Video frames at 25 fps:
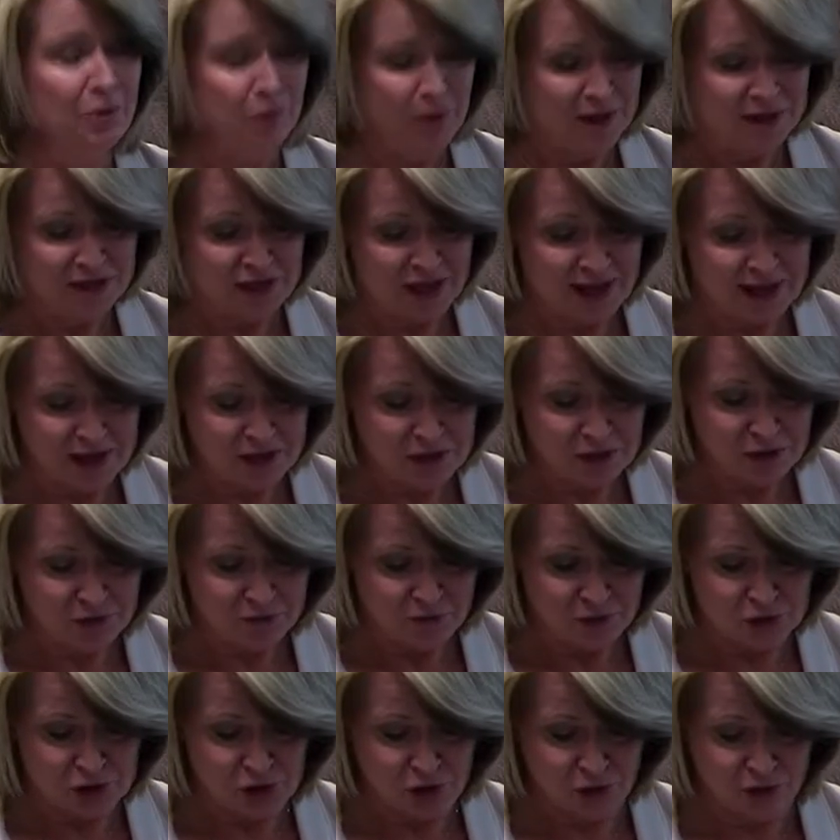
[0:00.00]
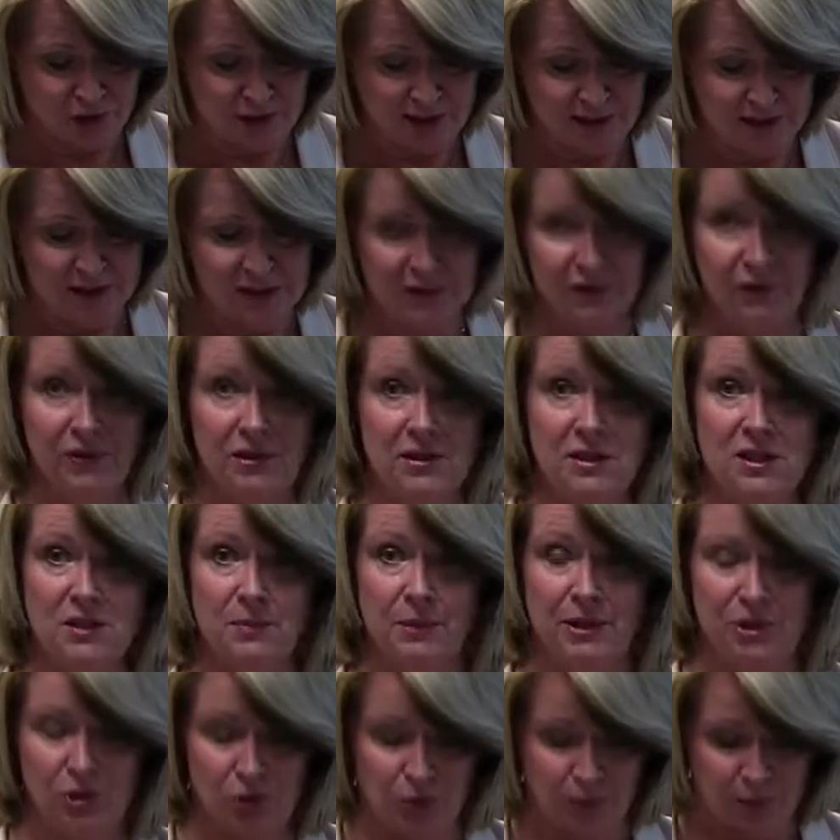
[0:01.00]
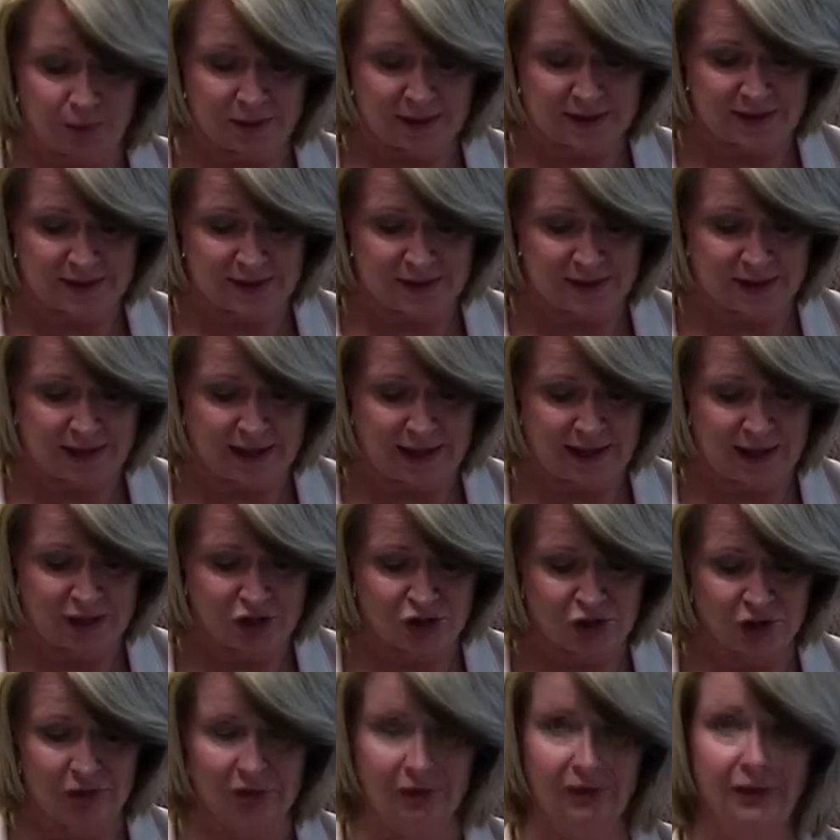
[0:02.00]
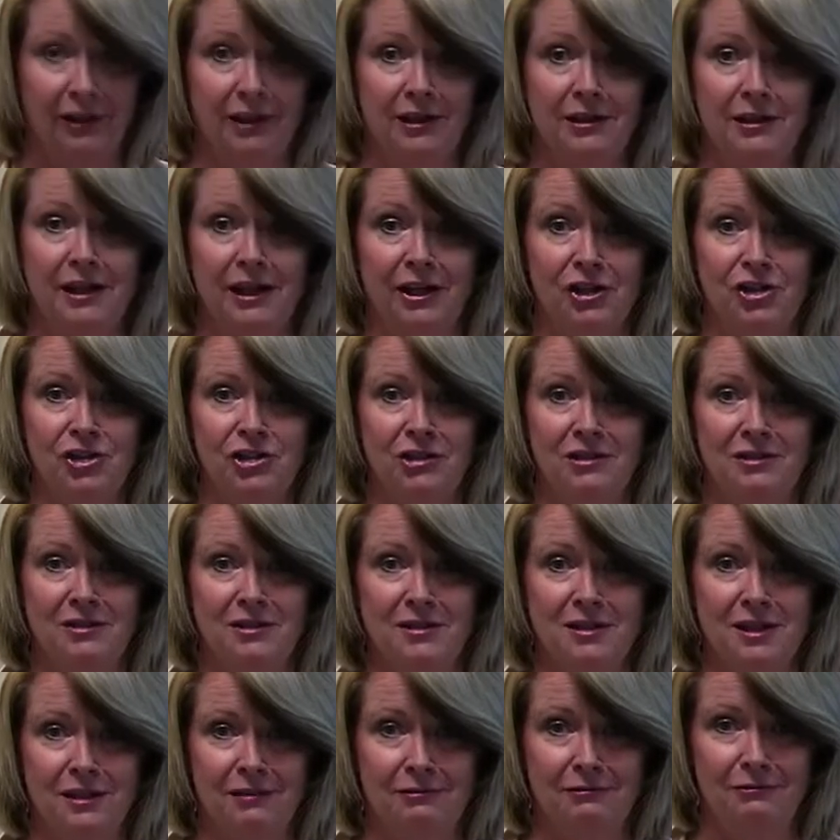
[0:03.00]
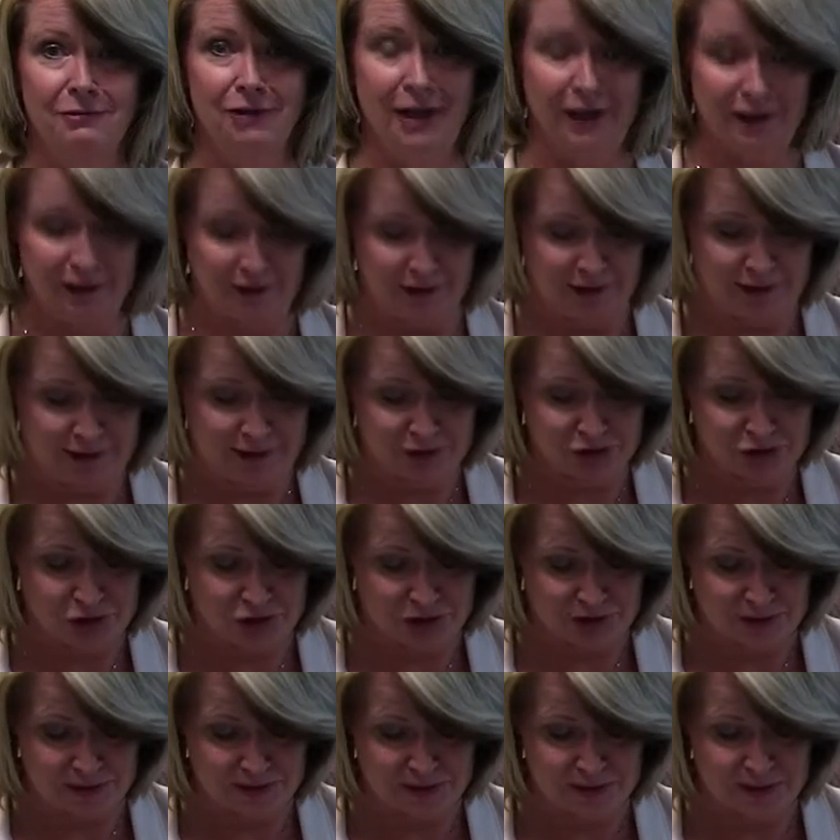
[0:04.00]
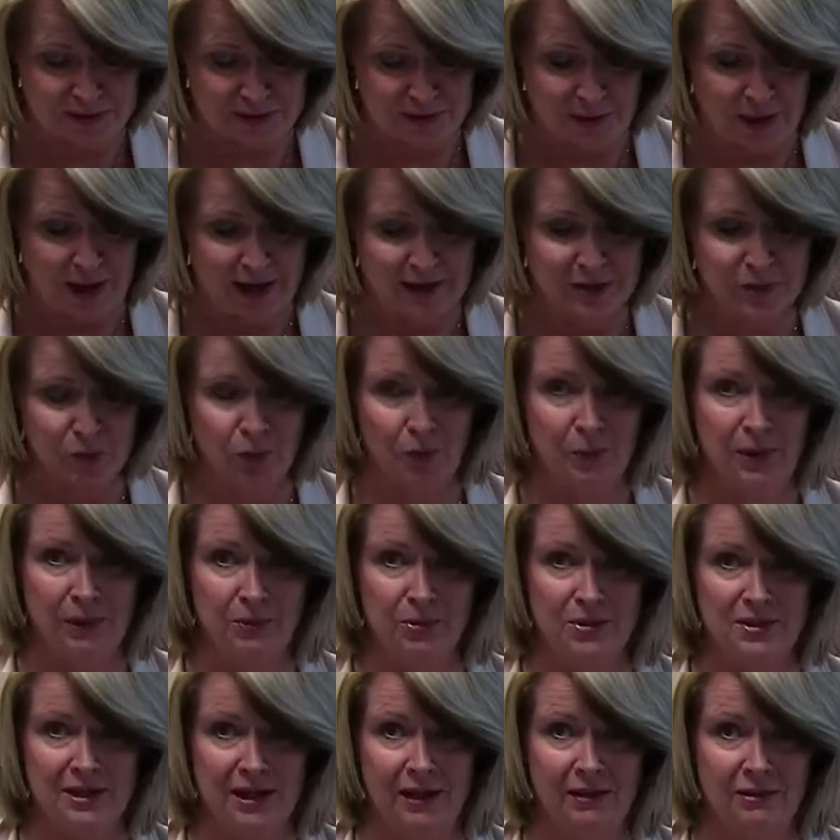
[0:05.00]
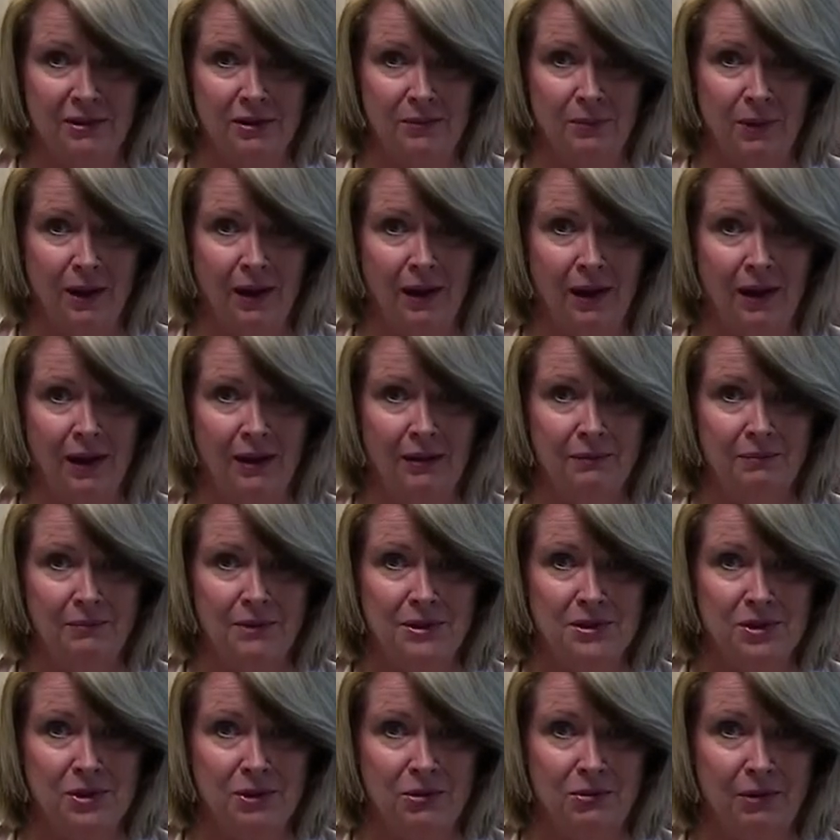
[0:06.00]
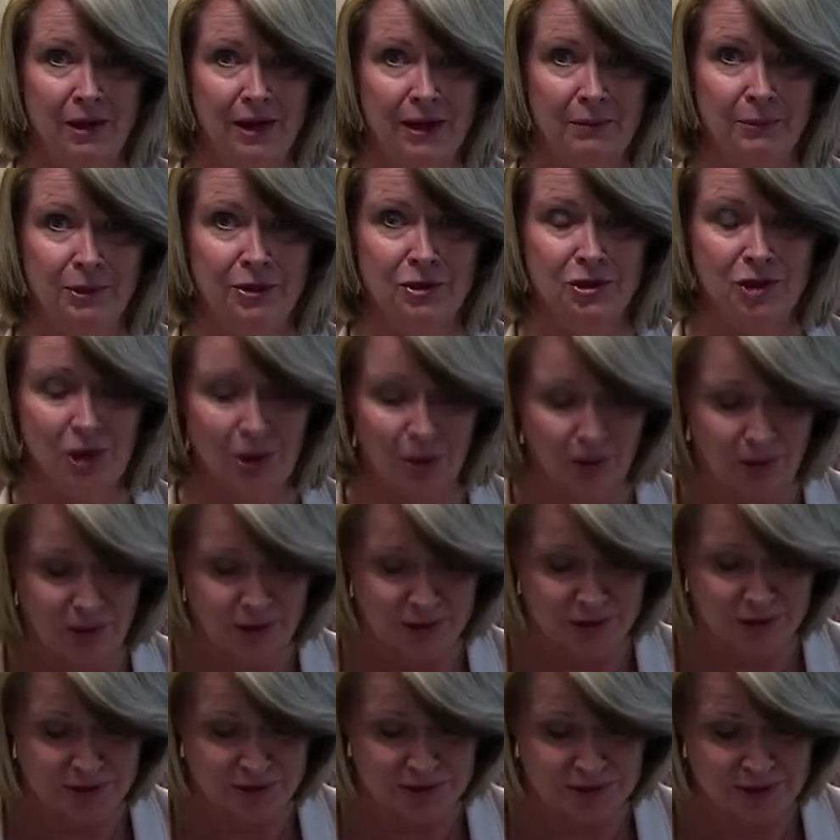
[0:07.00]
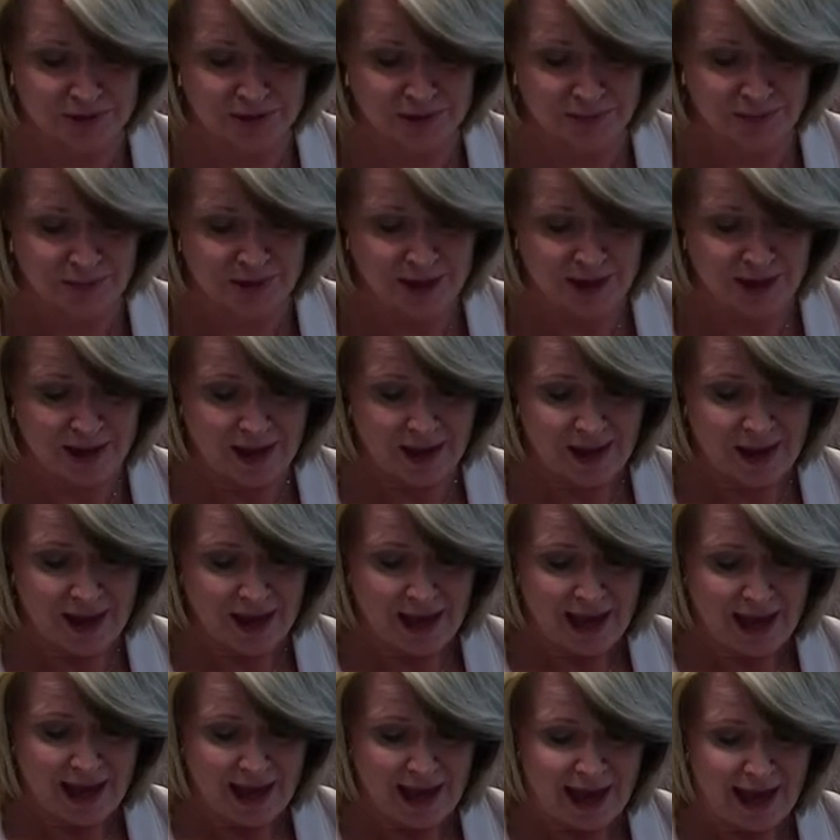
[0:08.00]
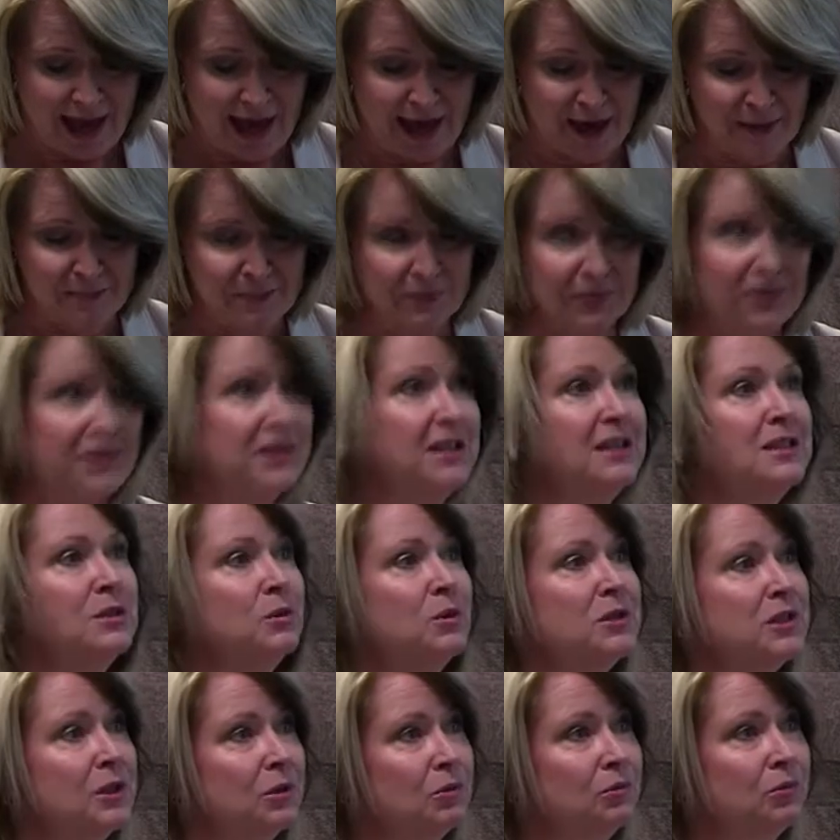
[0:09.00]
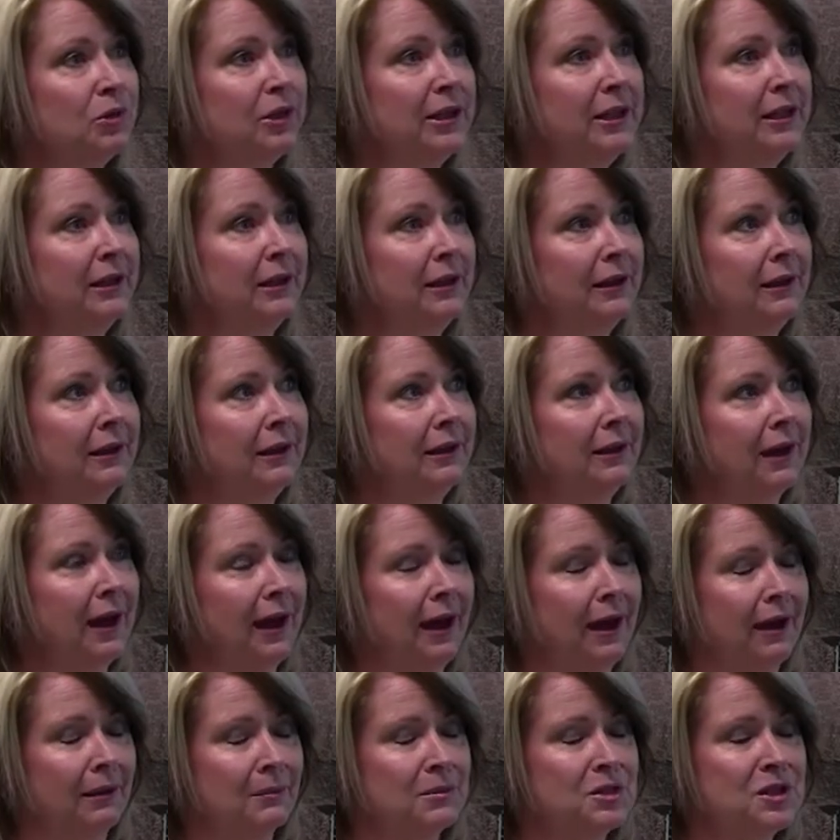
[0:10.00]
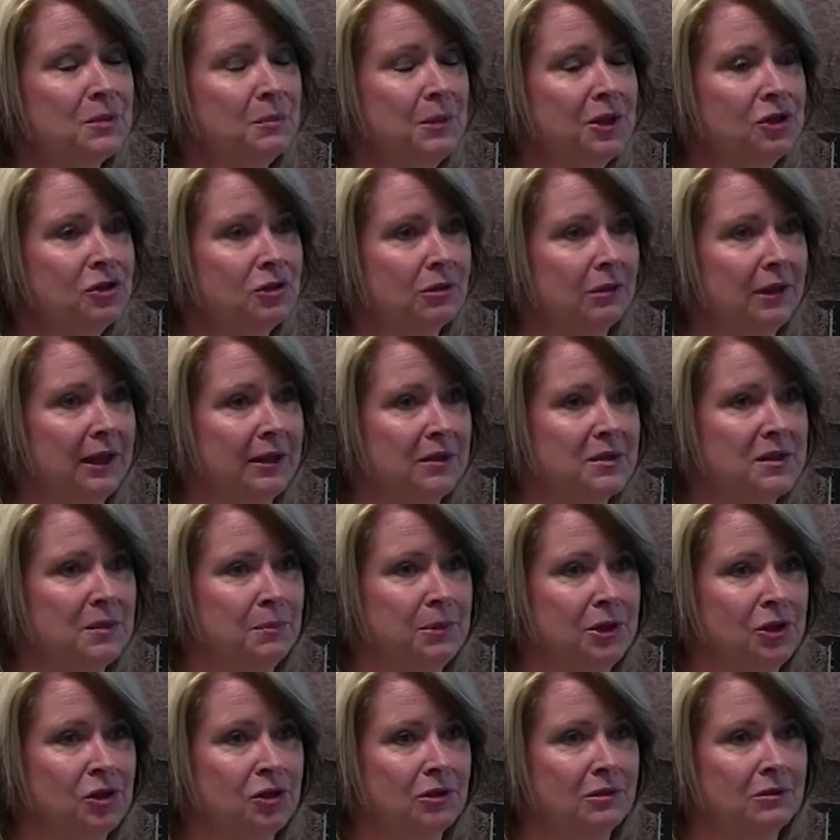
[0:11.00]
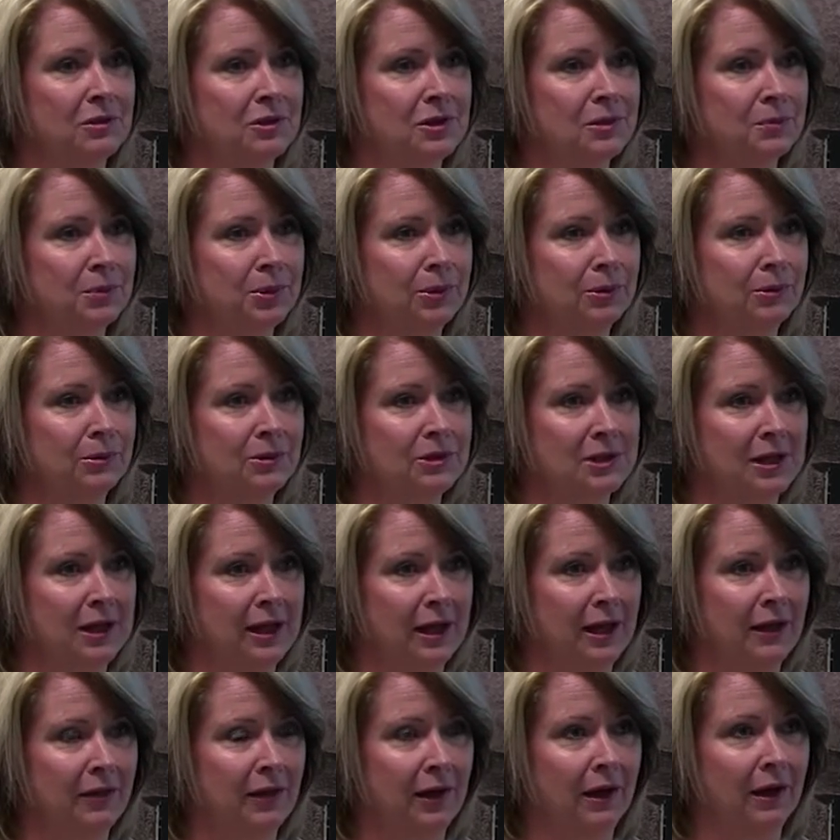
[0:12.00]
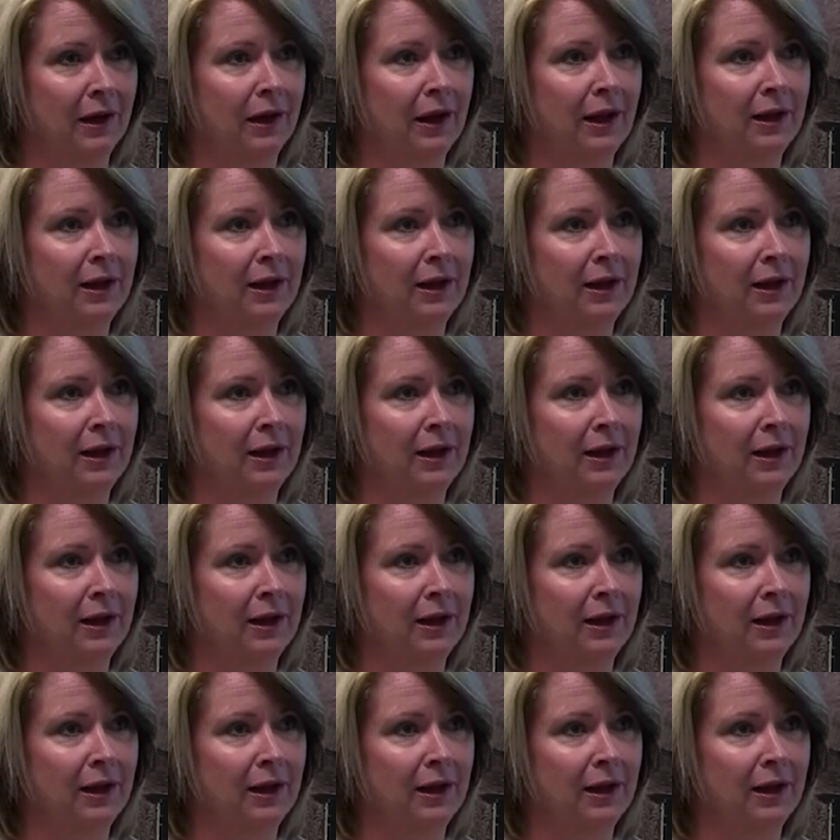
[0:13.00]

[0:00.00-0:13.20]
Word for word: We thank you for joining us for this special presentation, Connections and Recollections, as will be presented by Mr. Raymond Tolhurst. Um, this was a really um, special exhibition to pull together